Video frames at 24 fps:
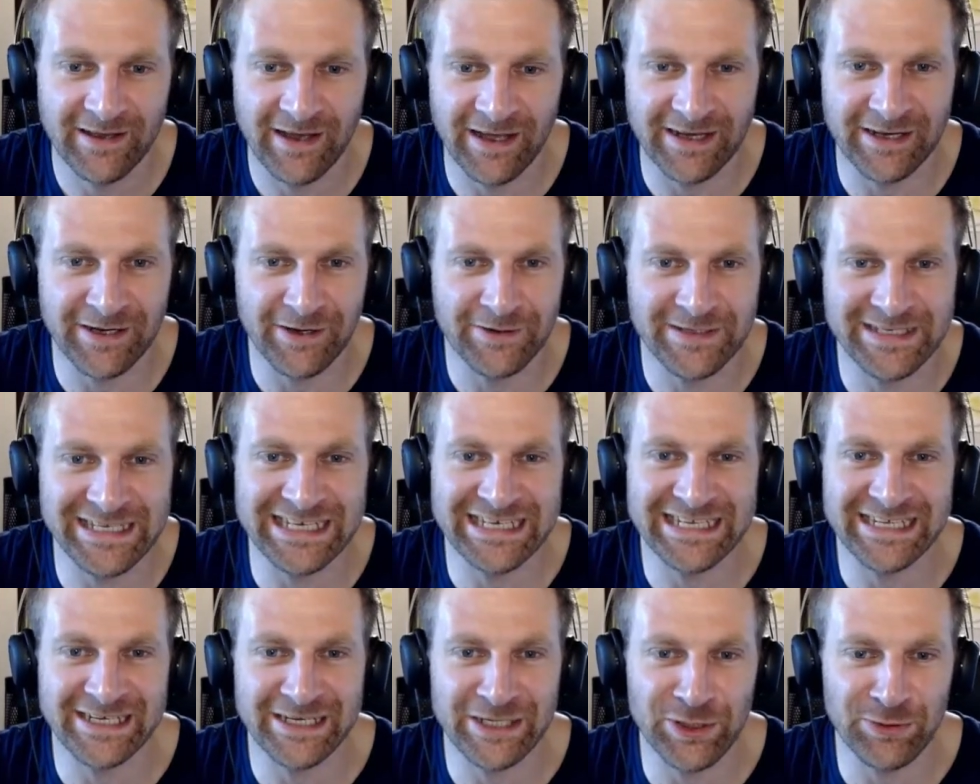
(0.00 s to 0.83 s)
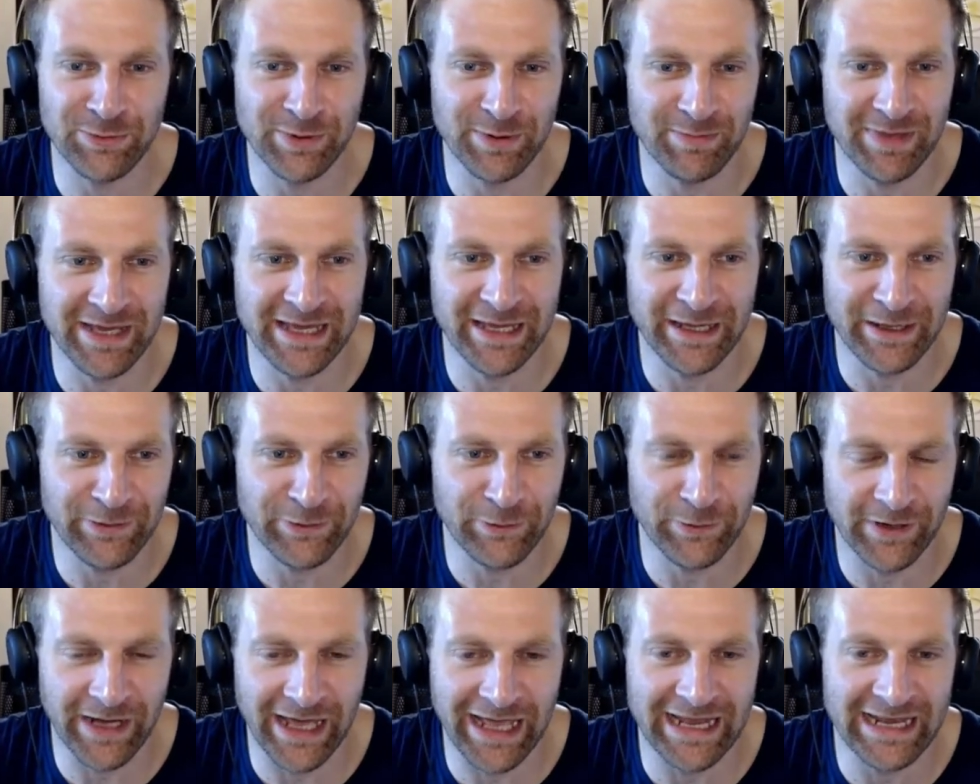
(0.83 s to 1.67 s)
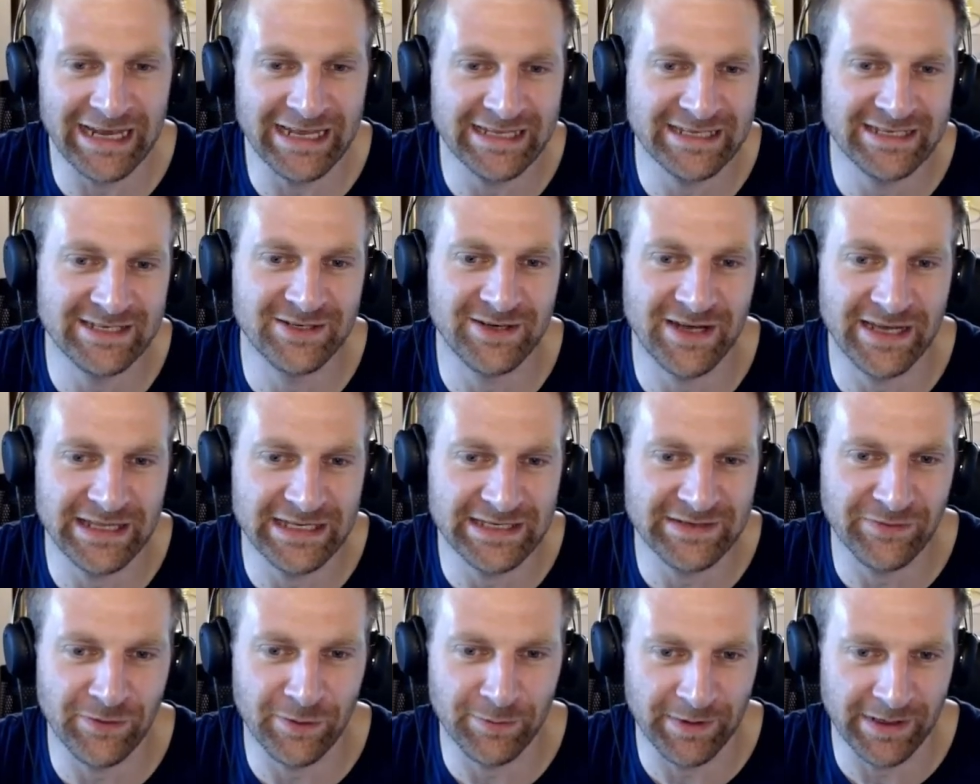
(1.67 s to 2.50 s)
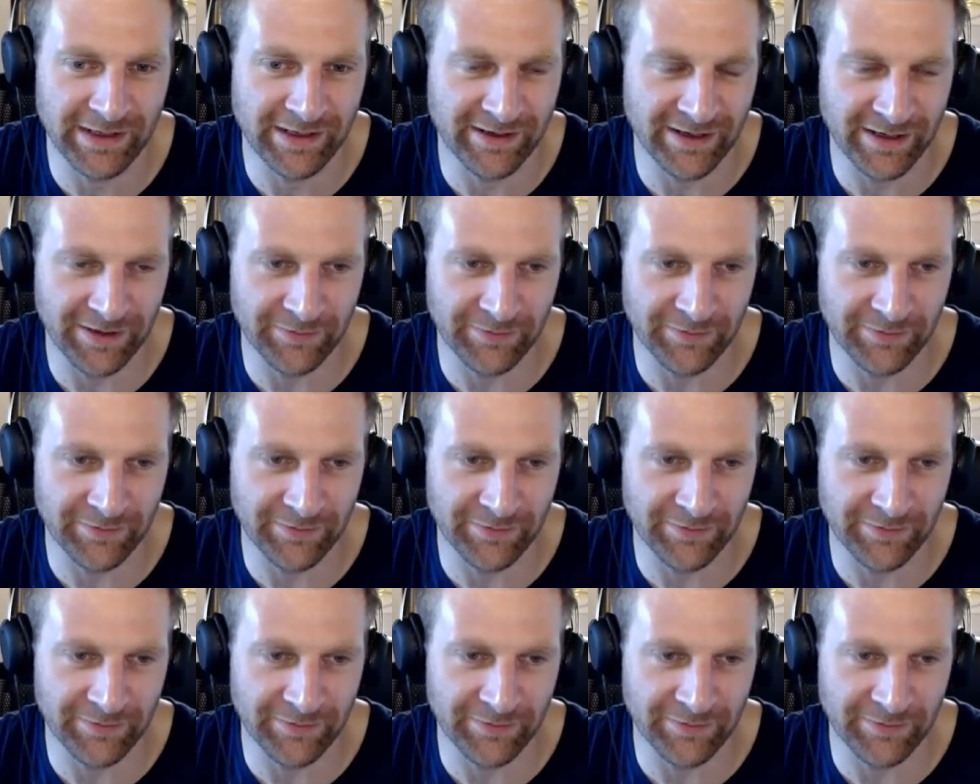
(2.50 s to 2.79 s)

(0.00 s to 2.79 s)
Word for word: I don't know, sentient human being thought, "Hey, let's try this formula."